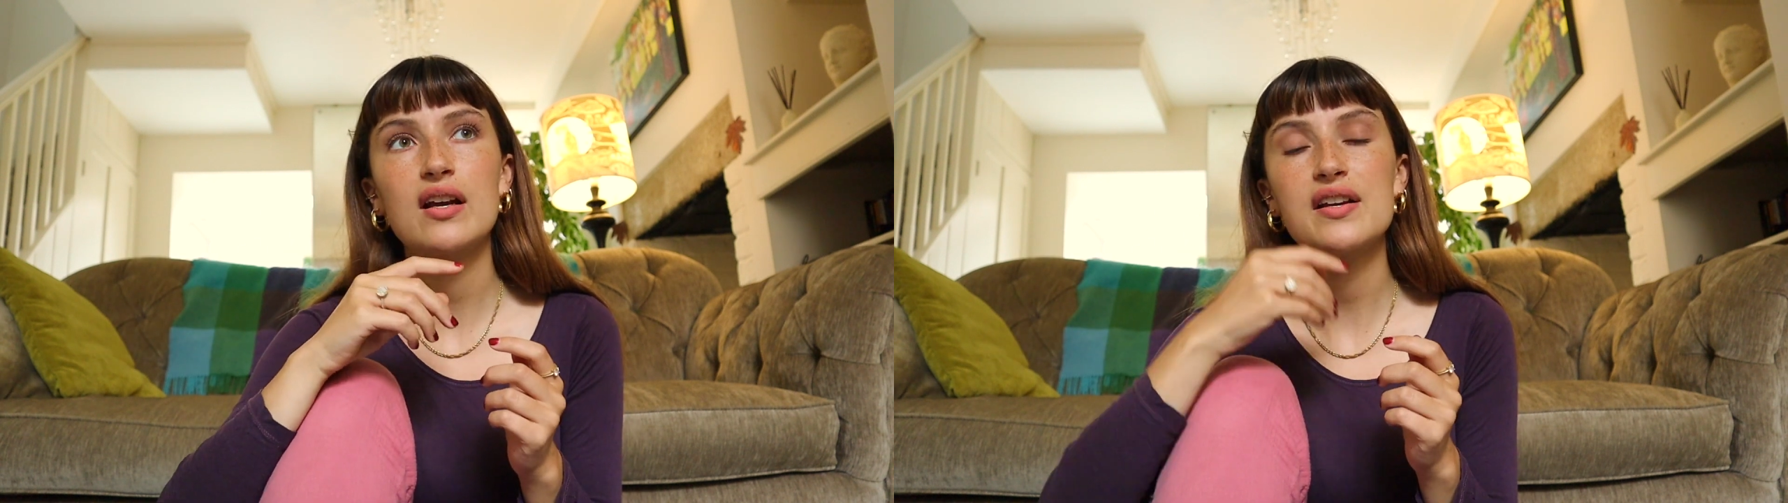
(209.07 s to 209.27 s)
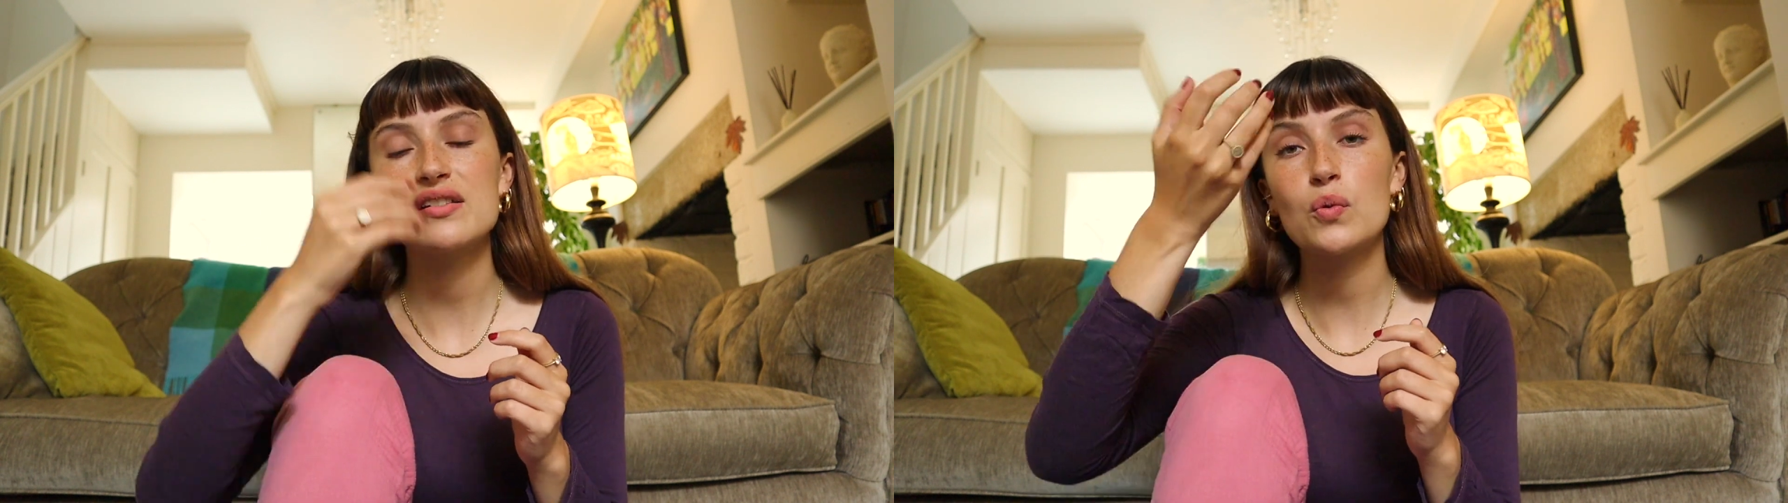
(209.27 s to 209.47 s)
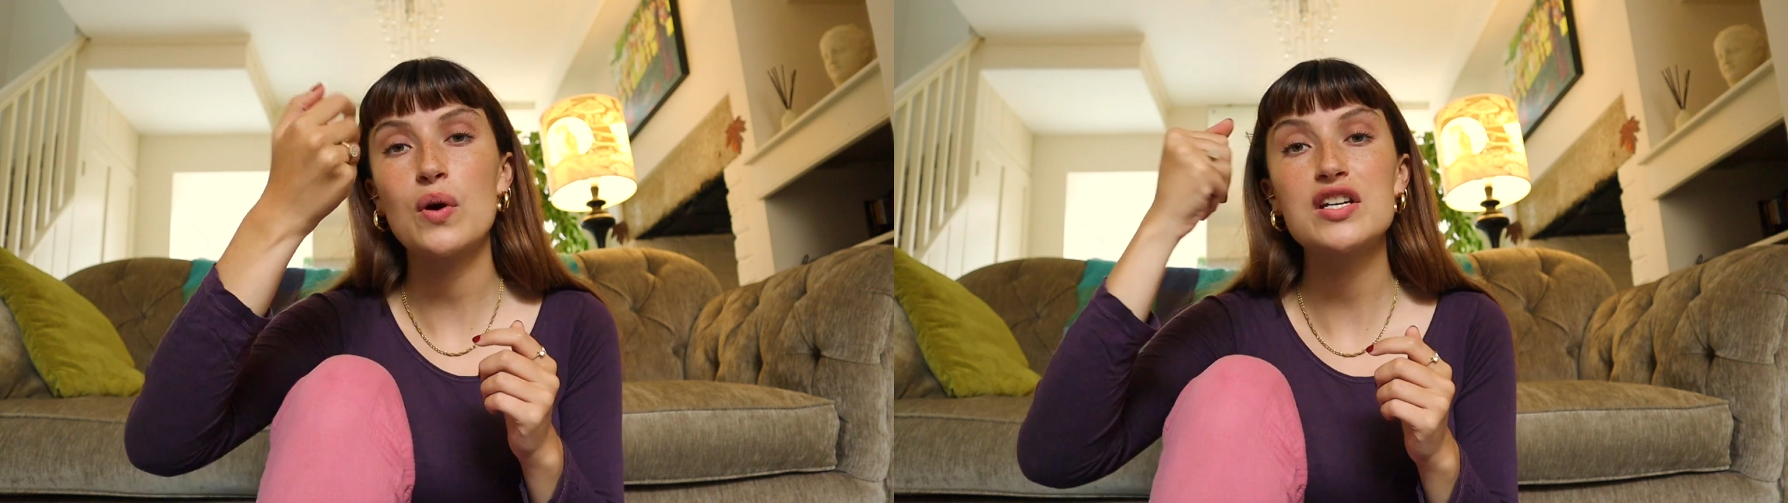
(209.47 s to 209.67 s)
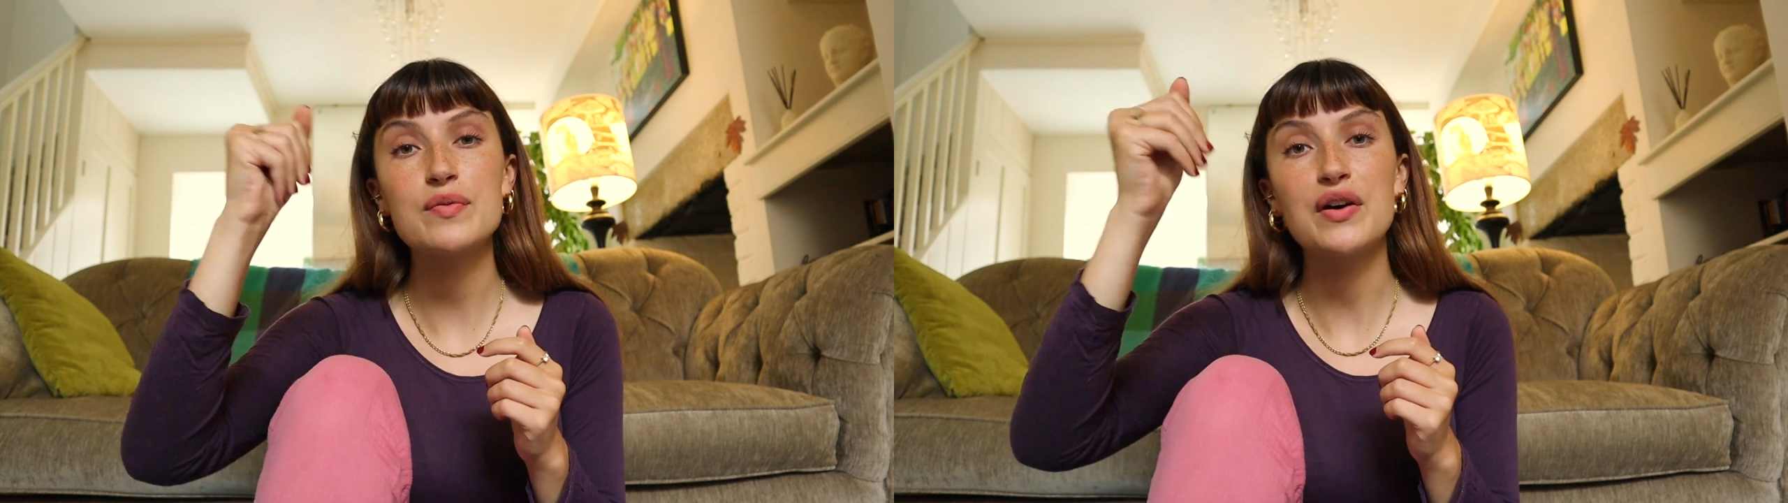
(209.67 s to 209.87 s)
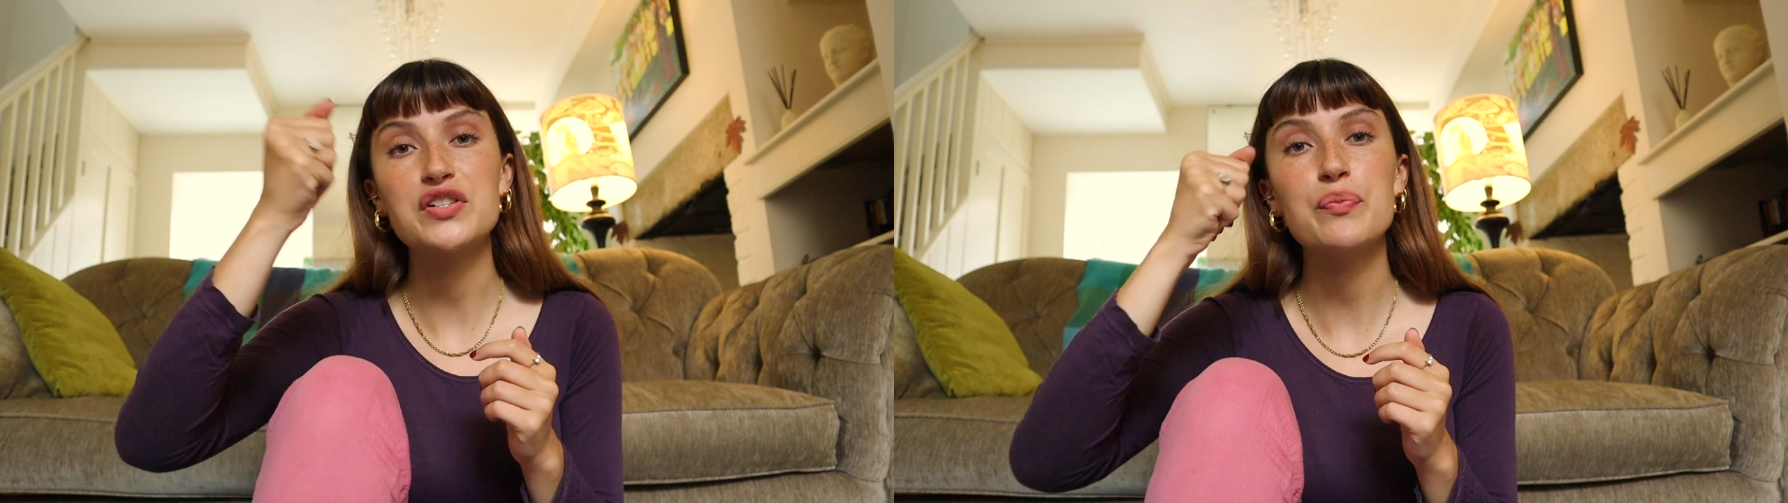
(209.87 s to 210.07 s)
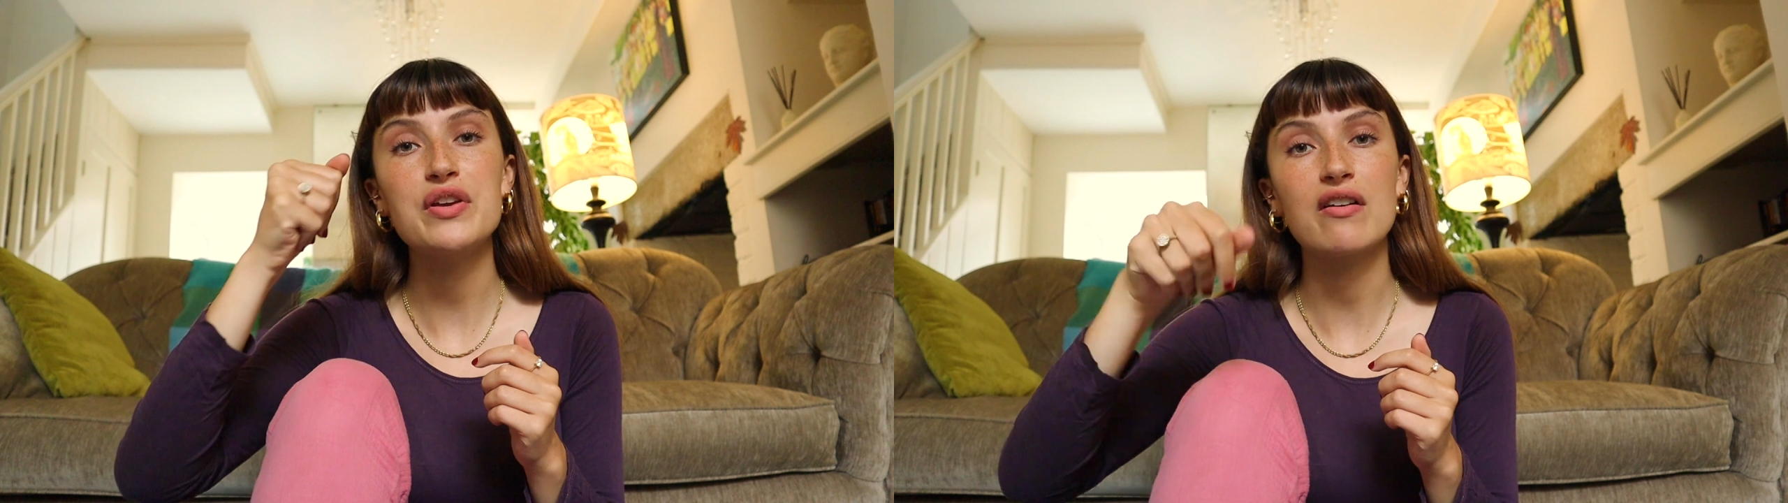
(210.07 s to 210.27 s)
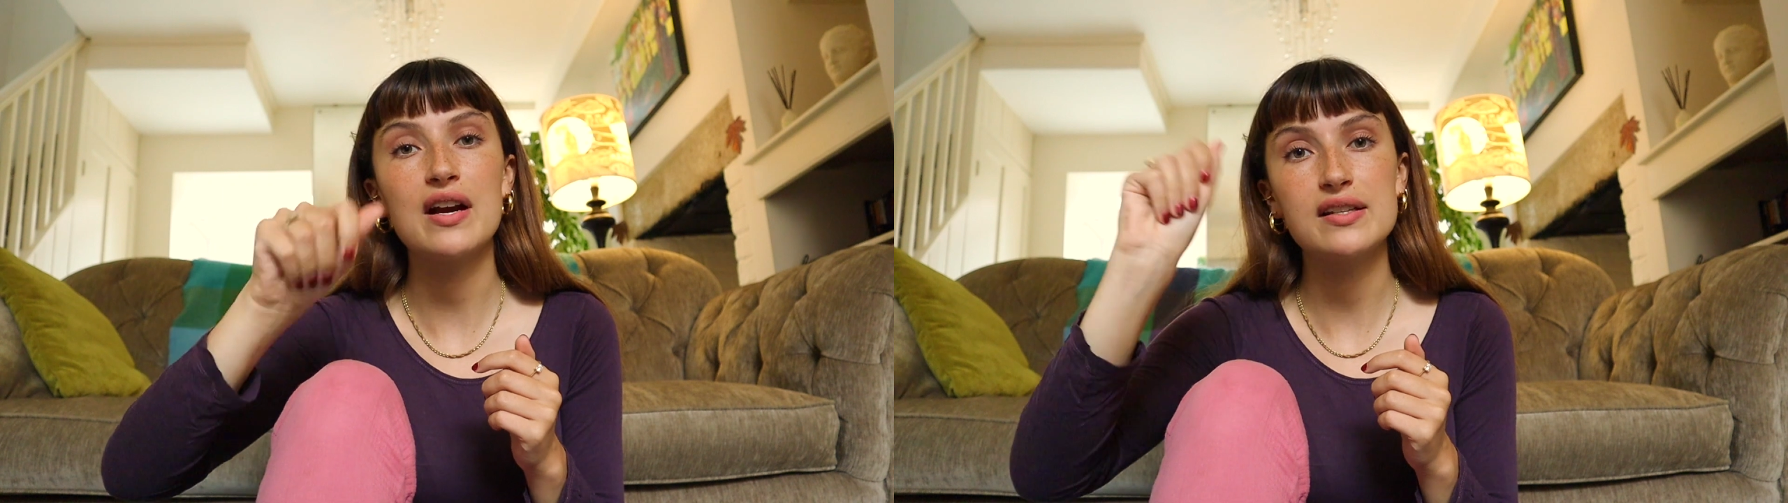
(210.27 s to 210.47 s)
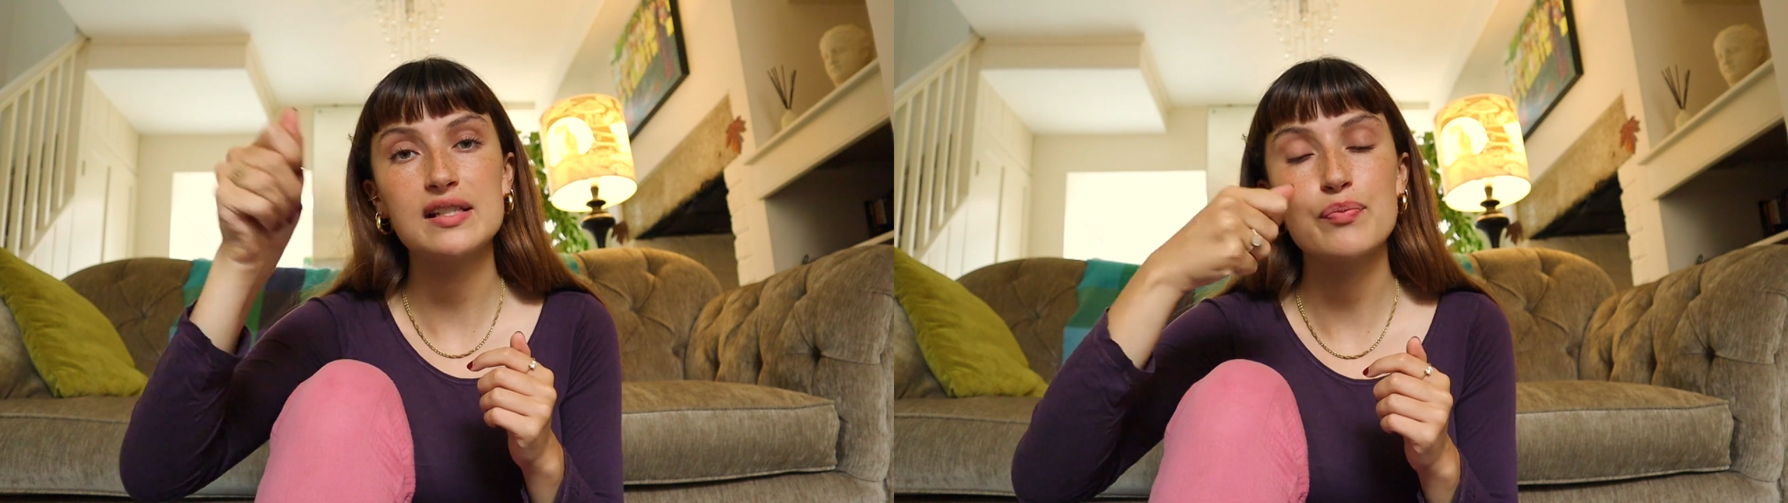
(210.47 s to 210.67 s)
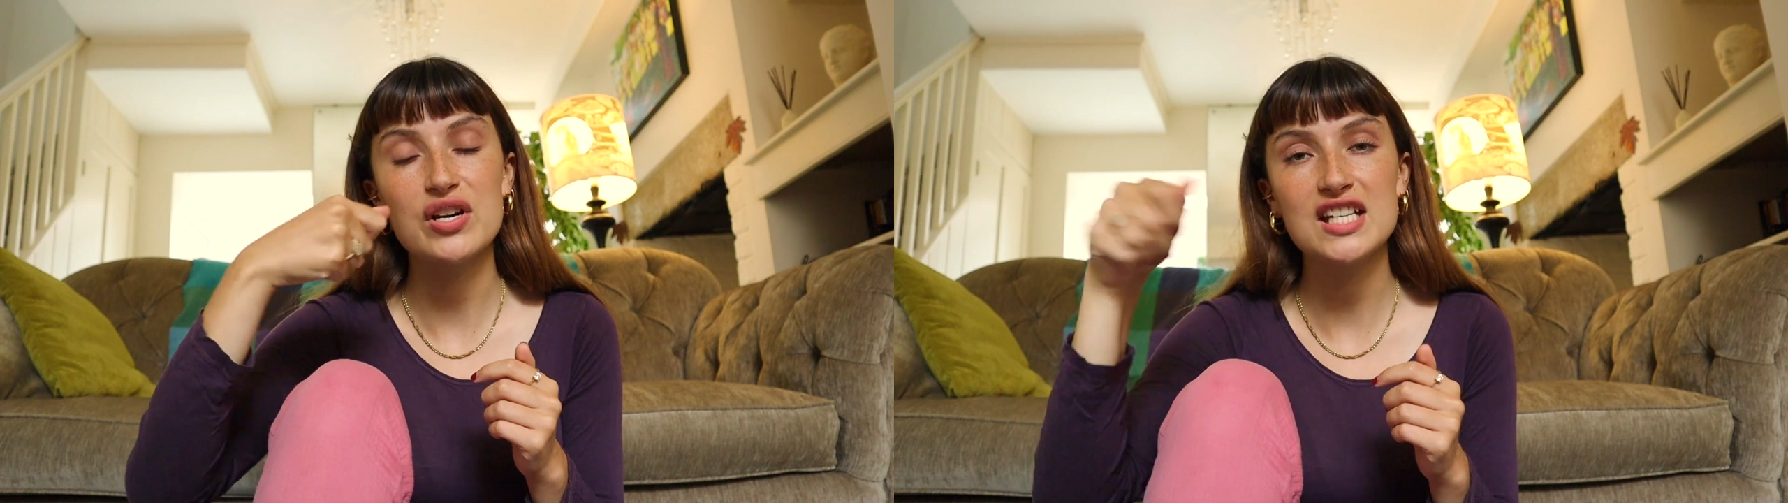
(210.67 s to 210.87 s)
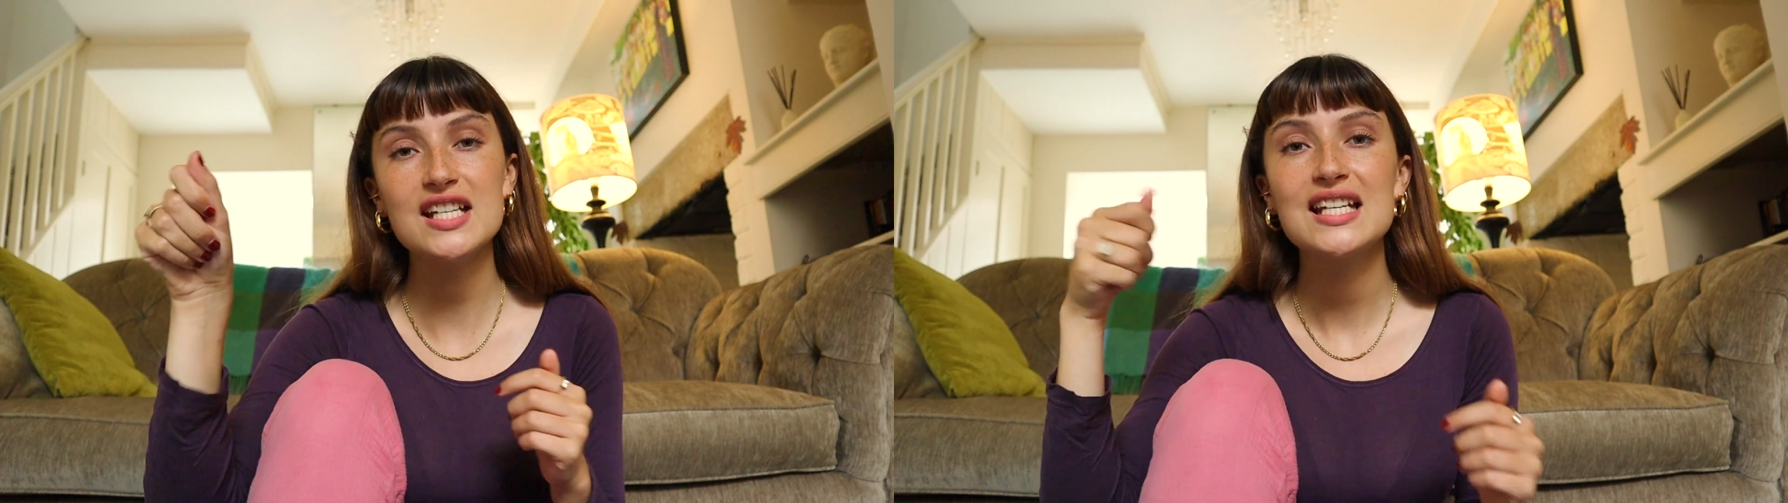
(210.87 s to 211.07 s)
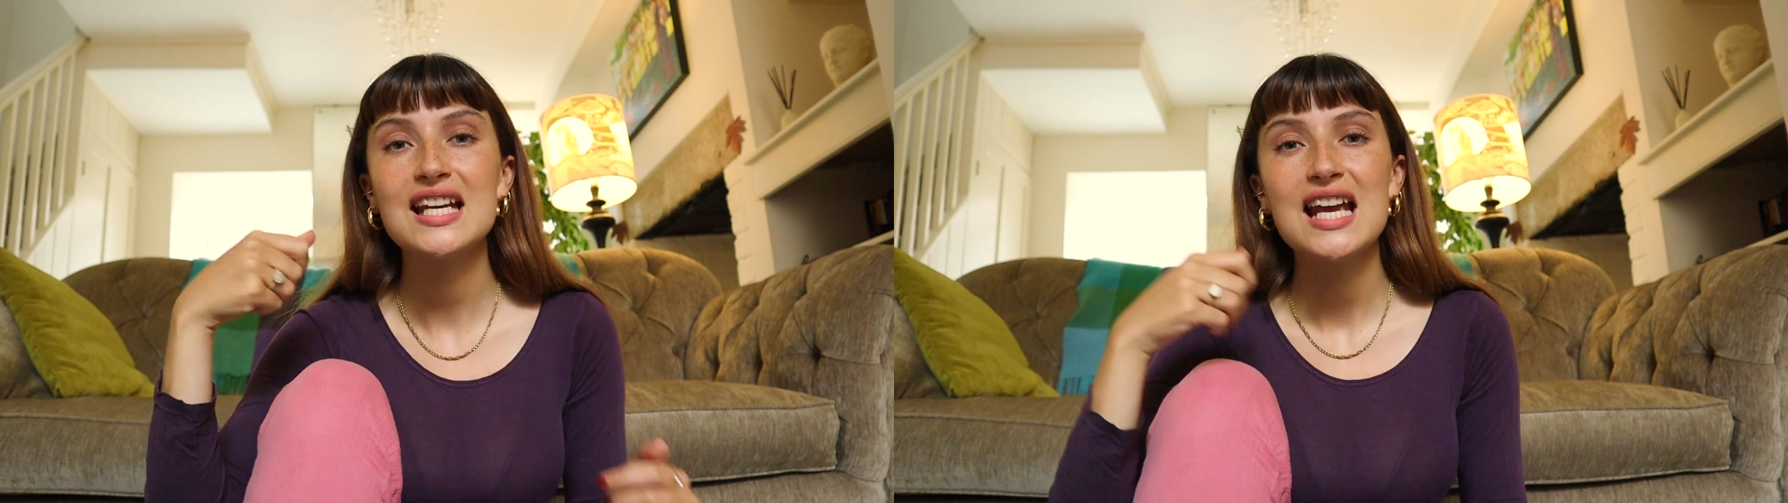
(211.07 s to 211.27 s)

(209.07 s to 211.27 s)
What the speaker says: I squirt tomato puree and spread it